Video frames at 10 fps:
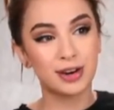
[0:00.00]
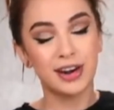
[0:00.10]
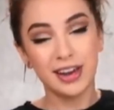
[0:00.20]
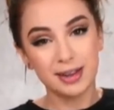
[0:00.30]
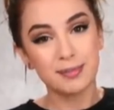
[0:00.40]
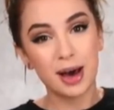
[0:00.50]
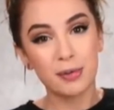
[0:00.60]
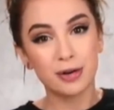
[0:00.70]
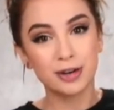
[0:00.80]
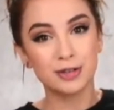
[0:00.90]
to clean my
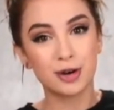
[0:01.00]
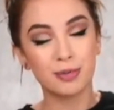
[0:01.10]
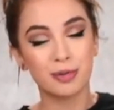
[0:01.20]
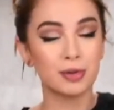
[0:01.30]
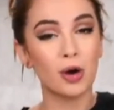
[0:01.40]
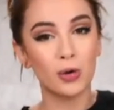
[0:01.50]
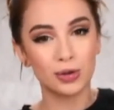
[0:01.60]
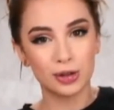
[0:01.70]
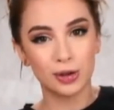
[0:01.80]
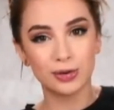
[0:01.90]
wardrobe from the
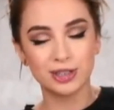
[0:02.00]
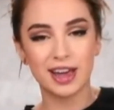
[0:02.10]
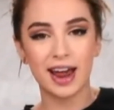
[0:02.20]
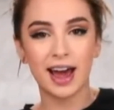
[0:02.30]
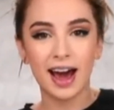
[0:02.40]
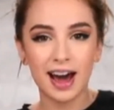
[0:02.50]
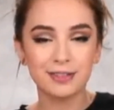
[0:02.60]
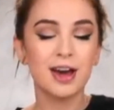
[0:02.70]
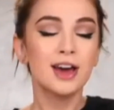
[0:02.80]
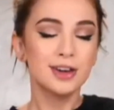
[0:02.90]
old clothes that I
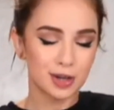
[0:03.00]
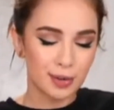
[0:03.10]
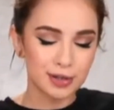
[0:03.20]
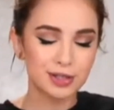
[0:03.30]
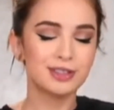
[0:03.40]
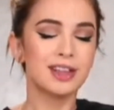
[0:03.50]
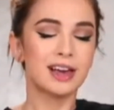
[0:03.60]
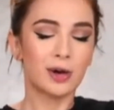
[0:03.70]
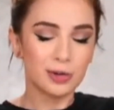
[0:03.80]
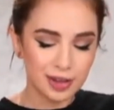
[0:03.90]
have, so I was
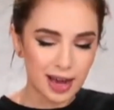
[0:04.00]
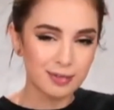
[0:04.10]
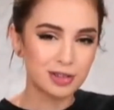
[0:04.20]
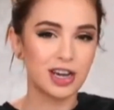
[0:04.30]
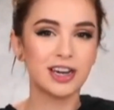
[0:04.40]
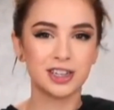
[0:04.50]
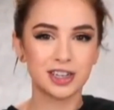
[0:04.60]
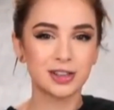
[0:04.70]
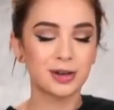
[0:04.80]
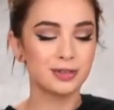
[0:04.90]
like all the time
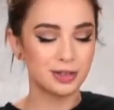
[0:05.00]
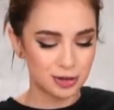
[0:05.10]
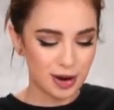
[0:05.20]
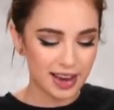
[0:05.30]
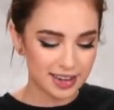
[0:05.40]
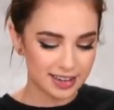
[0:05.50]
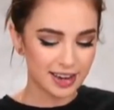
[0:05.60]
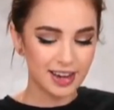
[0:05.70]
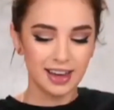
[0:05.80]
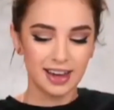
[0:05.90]
changing clothes, trying
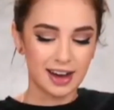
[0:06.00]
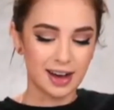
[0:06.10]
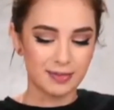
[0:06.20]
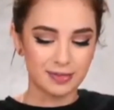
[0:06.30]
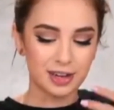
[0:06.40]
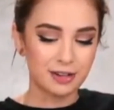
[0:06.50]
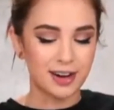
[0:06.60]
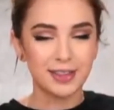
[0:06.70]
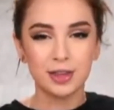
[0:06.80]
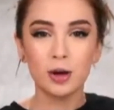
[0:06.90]

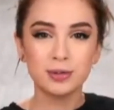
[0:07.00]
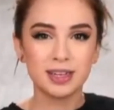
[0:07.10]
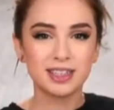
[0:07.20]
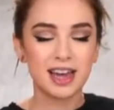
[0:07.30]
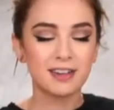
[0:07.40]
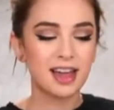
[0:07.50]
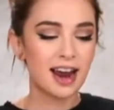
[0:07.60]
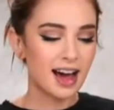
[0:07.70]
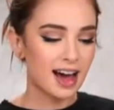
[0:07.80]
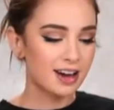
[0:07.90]
different tops and stuff that
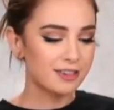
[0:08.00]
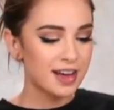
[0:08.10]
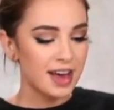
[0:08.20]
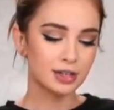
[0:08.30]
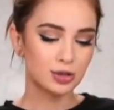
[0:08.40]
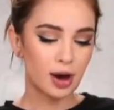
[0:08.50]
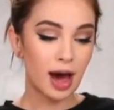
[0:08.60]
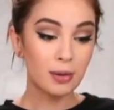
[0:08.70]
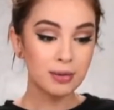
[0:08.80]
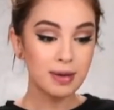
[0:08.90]
I have. So
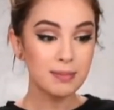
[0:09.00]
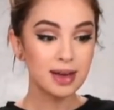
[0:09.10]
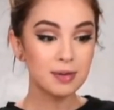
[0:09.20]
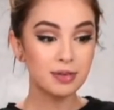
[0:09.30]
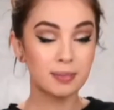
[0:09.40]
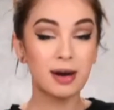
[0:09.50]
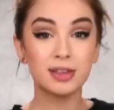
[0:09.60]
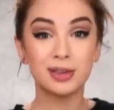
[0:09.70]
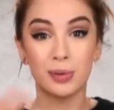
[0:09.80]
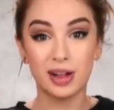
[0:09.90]
I wore my makeup for
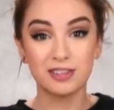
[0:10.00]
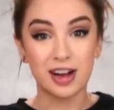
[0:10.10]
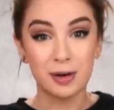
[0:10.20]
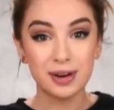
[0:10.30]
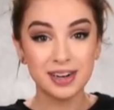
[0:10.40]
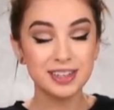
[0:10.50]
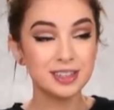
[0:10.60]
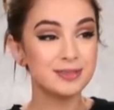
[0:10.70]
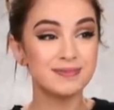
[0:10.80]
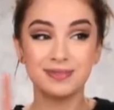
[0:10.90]
about 12
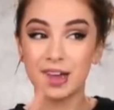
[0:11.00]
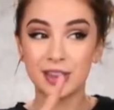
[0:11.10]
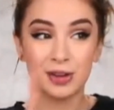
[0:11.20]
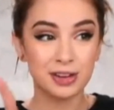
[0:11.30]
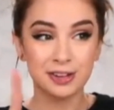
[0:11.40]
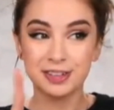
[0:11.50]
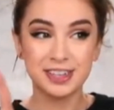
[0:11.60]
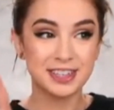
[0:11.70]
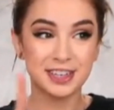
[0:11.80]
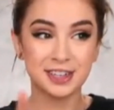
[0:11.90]
hours. Not a good
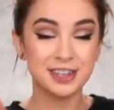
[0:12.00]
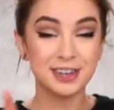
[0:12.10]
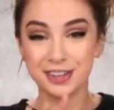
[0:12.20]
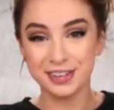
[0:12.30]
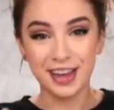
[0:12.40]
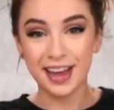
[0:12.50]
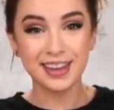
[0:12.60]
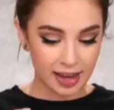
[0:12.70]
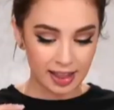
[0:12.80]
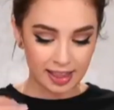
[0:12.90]
decision, don't do
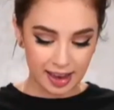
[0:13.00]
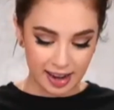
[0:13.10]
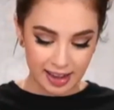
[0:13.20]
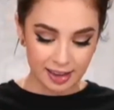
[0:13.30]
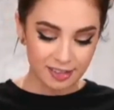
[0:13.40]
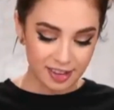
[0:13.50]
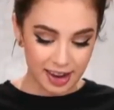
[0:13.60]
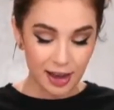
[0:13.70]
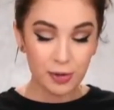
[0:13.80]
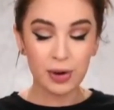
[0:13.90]
that. And at the end of the
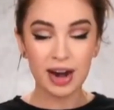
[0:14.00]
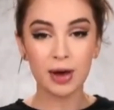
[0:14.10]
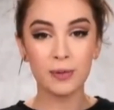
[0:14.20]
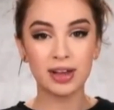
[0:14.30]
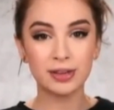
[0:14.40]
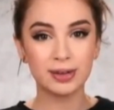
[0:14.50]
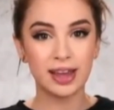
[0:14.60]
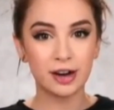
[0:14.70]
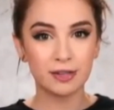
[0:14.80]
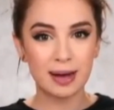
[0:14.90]
day, when I went to
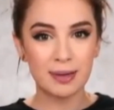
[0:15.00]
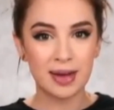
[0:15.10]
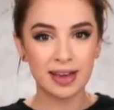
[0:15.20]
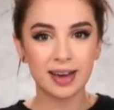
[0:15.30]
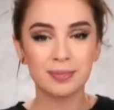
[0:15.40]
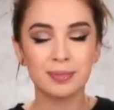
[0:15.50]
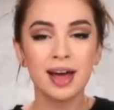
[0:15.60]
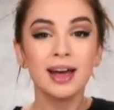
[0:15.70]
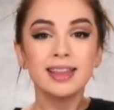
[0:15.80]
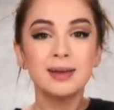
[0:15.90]
take off my makeup,
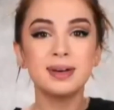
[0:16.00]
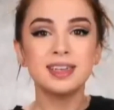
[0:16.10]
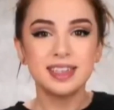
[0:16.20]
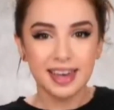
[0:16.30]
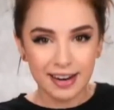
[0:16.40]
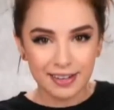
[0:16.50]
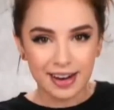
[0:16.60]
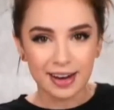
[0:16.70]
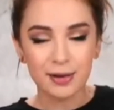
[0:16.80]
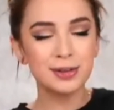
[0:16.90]
the
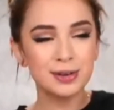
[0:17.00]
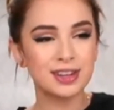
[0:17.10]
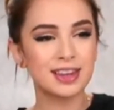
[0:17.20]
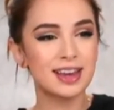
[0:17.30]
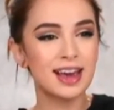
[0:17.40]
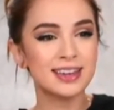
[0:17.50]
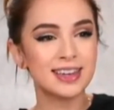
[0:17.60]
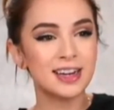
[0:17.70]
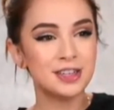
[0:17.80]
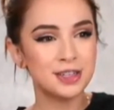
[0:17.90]
mascara looked as
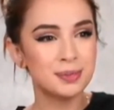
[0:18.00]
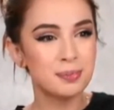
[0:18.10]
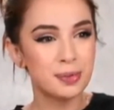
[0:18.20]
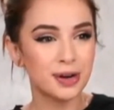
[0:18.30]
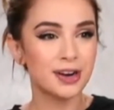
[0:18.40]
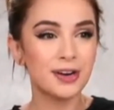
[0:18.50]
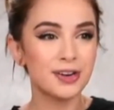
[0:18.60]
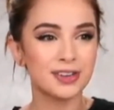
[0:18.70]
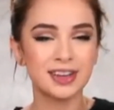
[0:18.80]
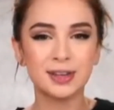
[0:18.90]
I just put it
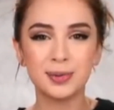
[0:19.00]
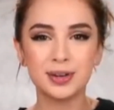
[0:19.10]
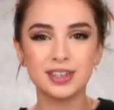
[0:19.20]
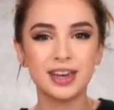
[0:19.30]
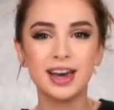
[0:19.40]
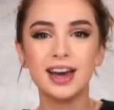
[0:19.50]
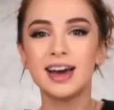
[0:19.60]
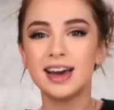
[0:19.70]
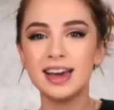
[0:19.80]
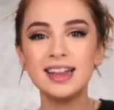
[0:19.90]
on.
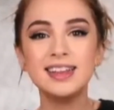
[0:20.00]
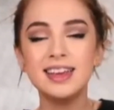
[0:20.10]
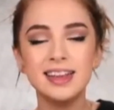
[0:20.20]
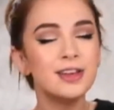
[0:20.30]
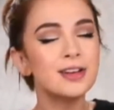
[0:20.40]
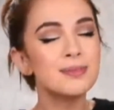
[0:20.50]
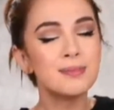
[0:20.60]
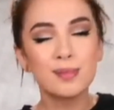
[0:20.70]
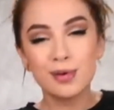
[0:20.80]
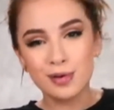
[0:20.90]
It did not
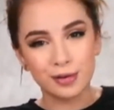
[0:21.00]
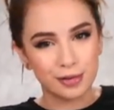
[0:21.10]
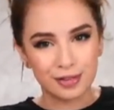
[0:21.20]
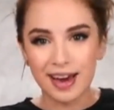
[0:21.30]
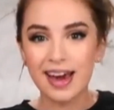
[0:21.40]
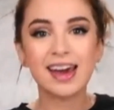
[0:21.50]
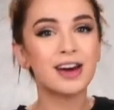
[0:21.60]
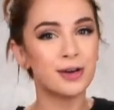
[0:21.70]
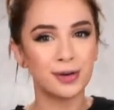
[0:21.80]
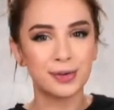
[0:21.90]
move
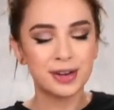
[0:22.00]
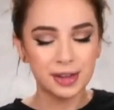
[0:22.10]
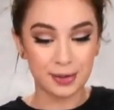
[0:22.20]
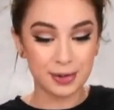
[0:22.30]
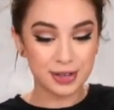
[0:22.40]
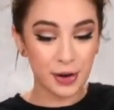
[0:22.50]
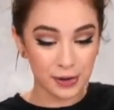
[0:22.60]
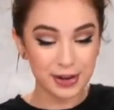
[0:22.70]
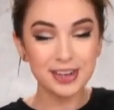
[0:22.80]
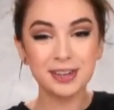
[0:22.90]
at all. It was
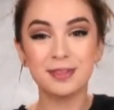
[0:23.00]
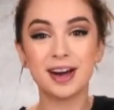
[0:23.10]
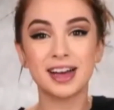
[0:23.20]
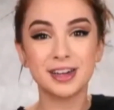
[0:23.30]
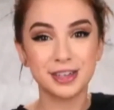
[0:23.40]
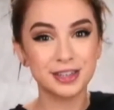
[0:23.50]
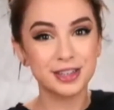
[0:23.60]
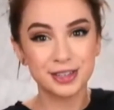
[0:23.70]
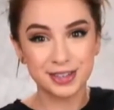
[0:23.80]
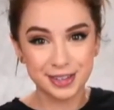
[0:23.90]
holding to my
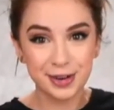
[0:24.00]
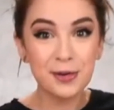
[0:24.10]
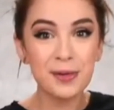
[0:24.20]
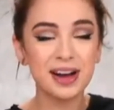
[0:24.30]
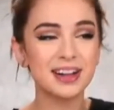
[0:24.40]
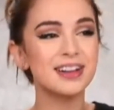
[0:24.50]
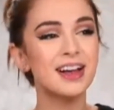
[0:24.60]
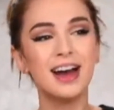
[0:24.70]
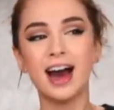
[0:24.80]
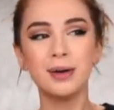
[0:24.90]
lashes so well.
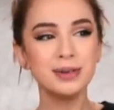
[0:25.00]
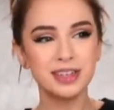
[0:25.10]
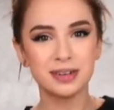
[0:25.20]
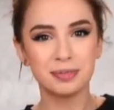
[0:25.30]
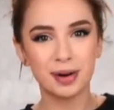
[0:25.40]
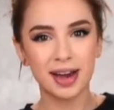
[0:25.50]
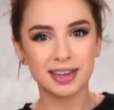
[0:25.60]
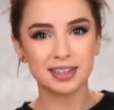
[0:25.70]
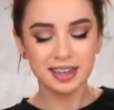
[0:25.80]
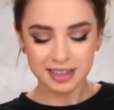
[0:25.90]
I was
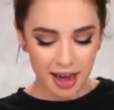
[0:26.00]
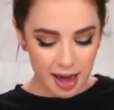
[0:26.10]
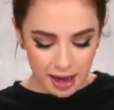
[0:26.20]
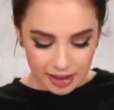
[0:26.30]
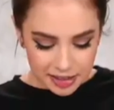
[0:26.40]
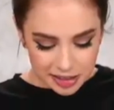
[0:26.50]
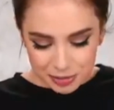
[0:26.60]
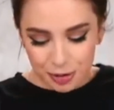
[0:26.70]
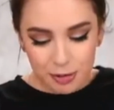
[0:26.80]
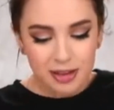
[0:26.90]
surprised. This is
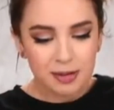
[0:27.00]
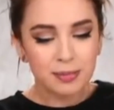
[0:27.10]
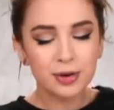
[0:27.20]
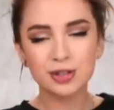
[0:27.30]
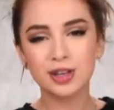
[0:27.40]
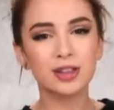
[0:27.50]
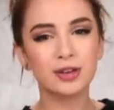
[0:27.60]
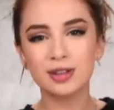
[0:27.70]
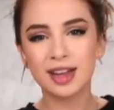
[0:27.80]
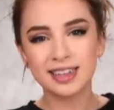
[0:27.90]
probably the most
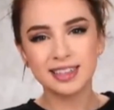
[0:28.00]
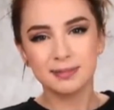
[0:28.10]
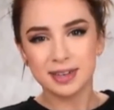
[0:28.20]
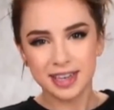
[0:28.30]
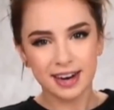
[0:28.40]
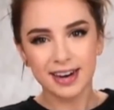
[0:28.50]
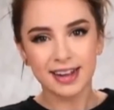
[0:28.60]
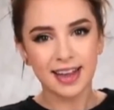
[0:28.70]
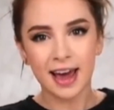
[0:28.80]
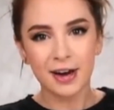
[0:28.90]
long-lasting
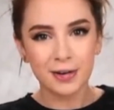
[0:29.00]
mascara that I